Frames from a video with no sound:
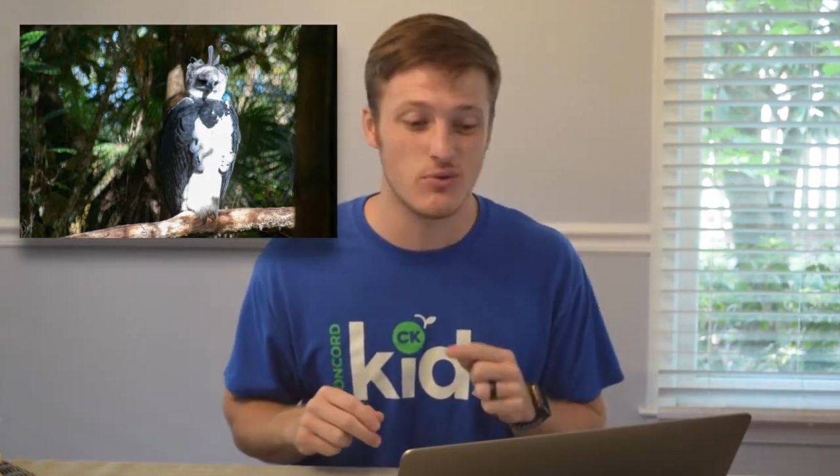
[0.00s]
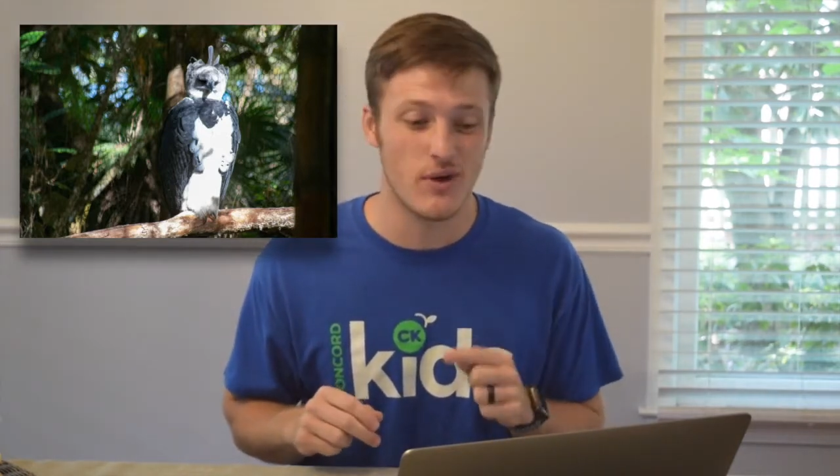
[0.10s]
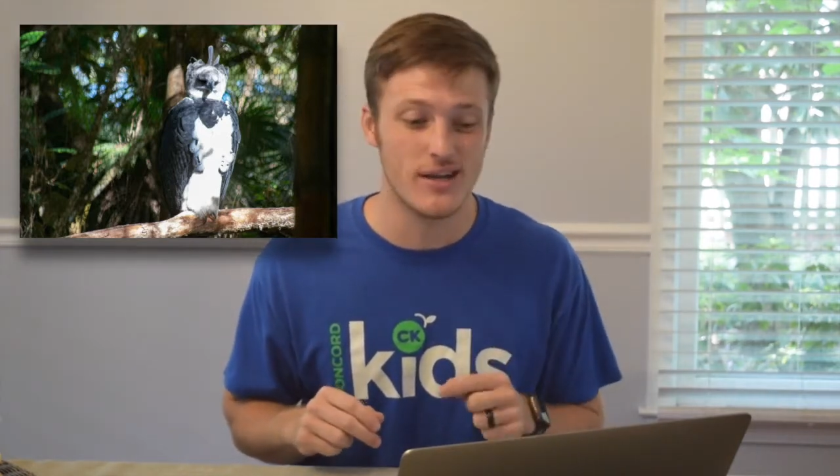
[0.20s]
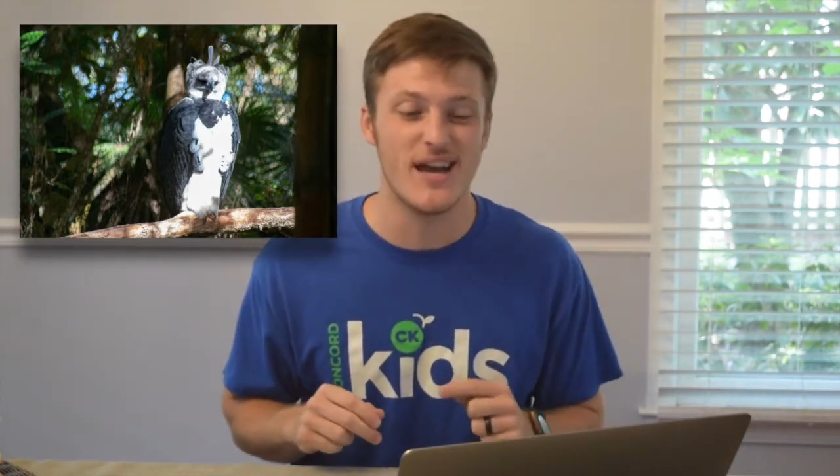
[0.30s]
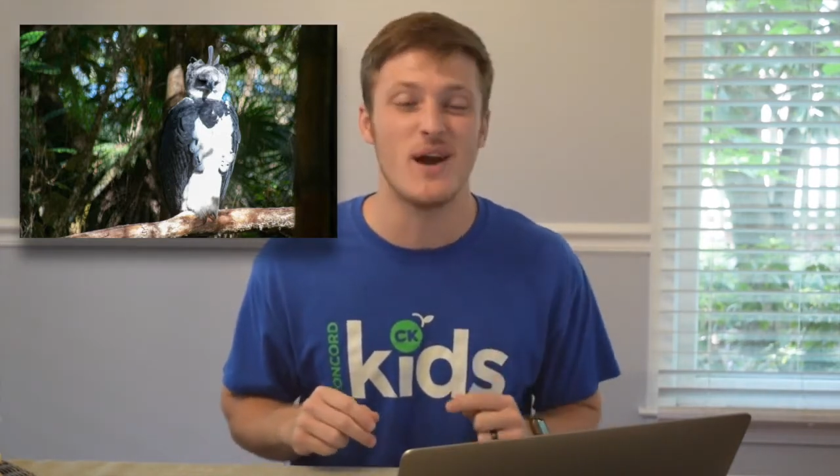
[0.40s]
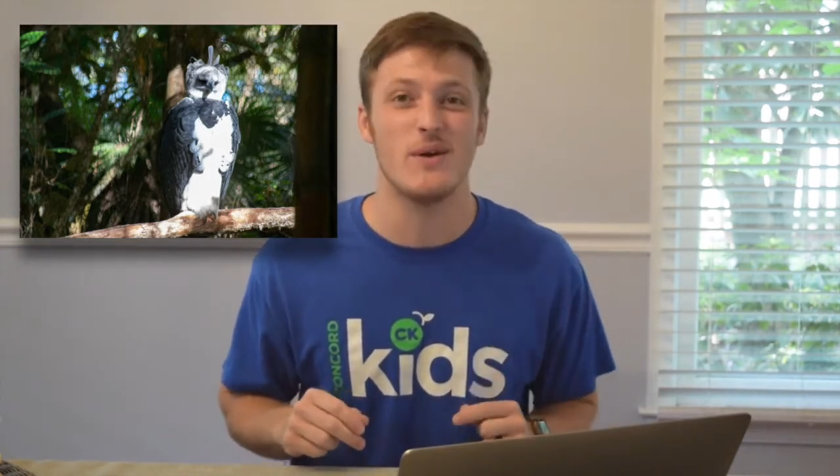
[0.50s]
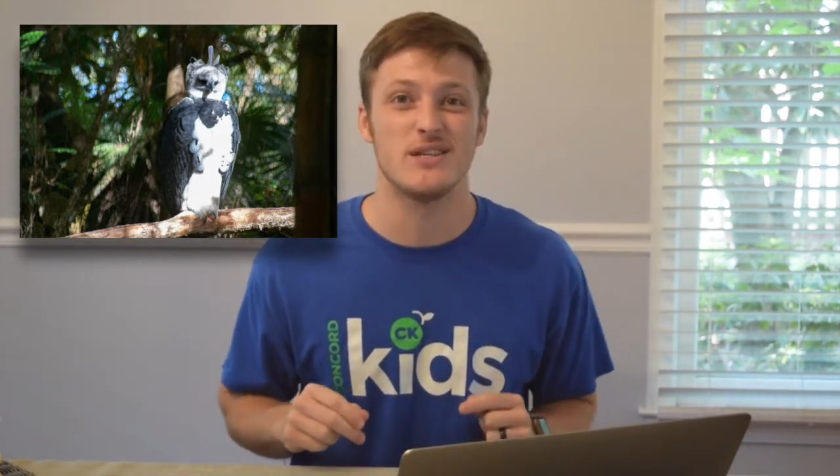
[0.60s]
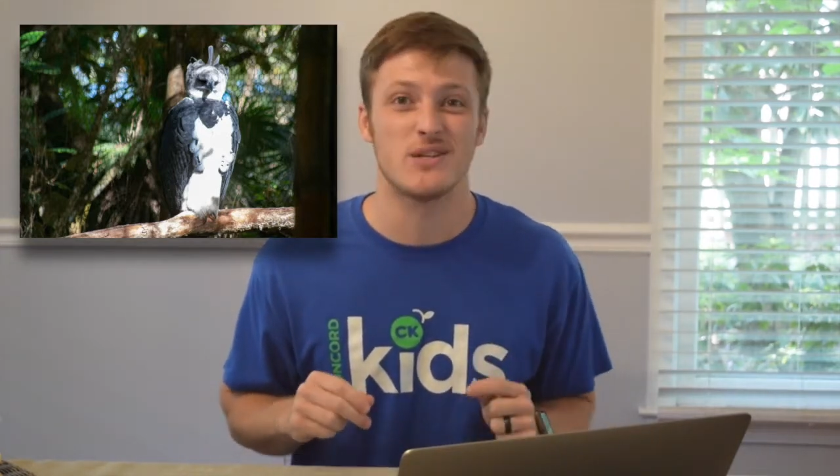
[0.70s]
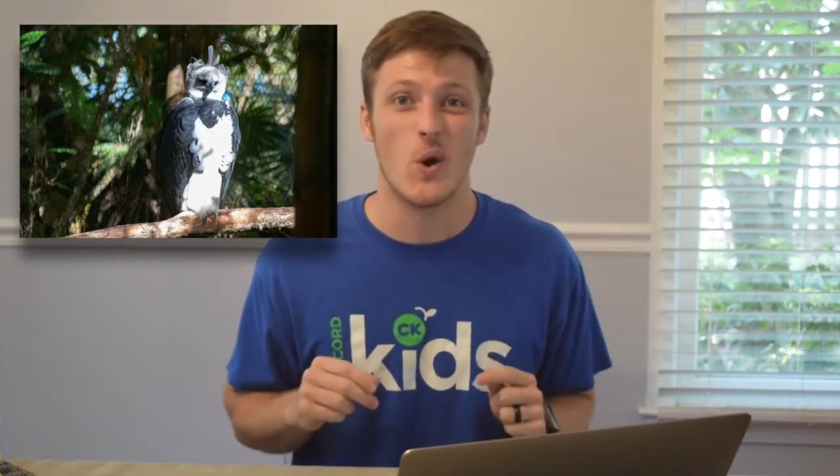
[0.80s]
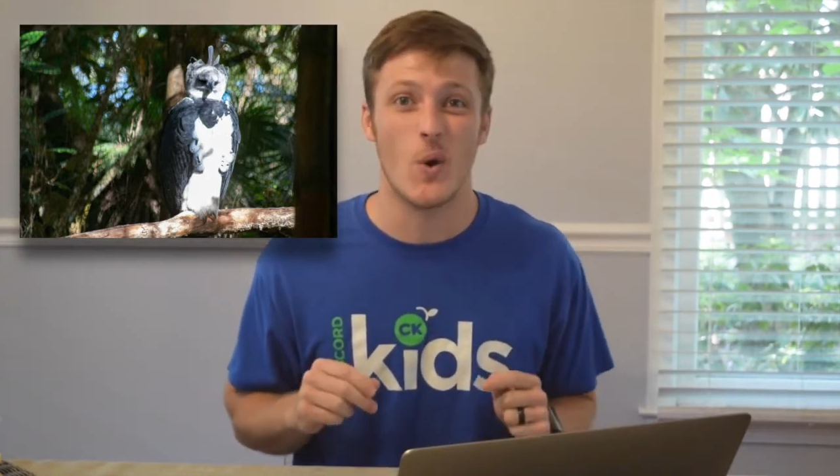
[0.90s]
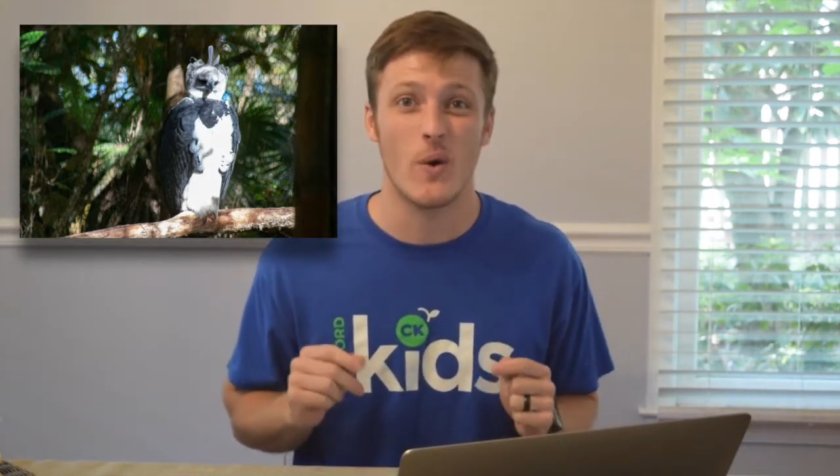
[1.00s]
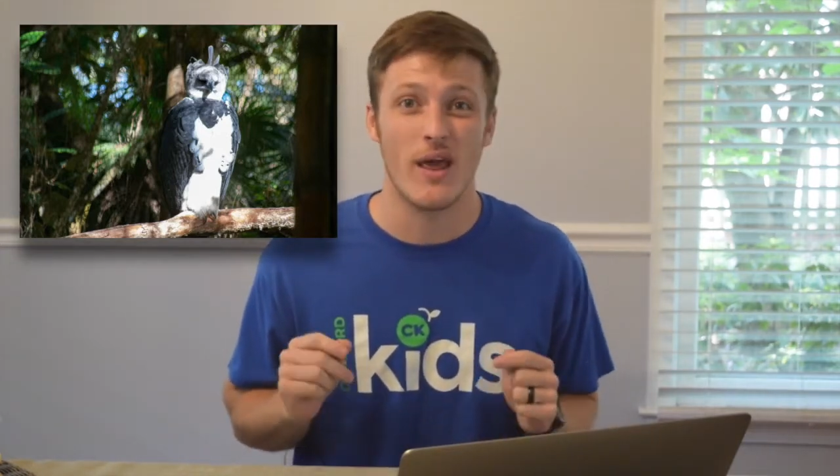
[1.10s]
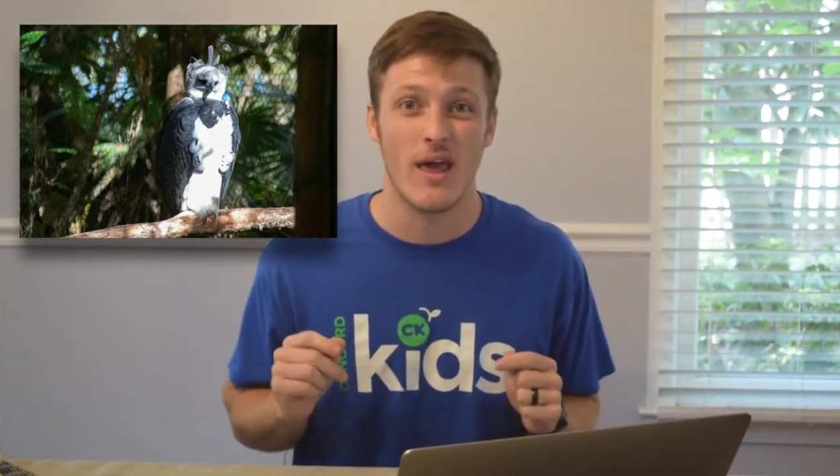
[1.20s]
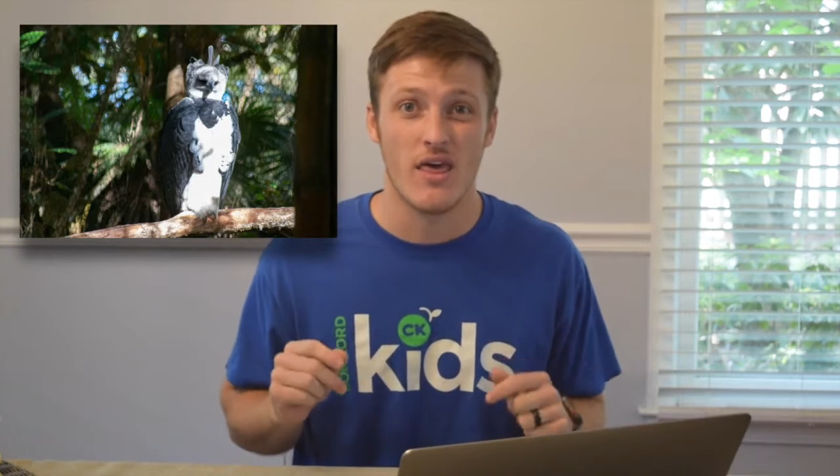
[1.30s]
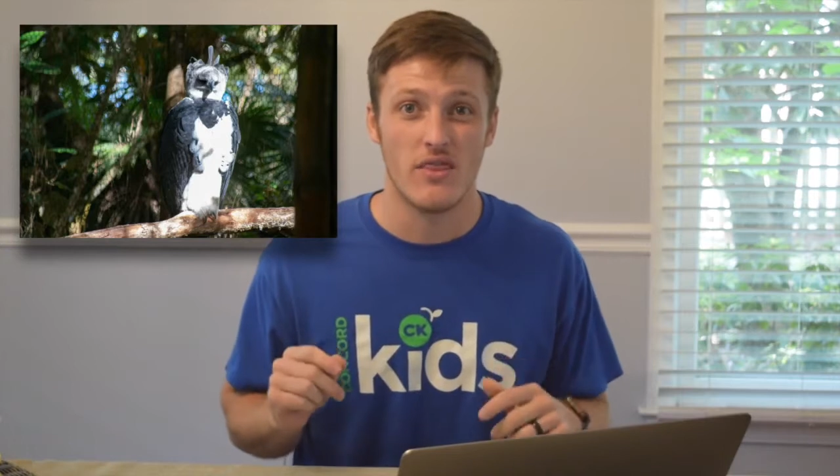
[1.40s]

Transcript: right now is called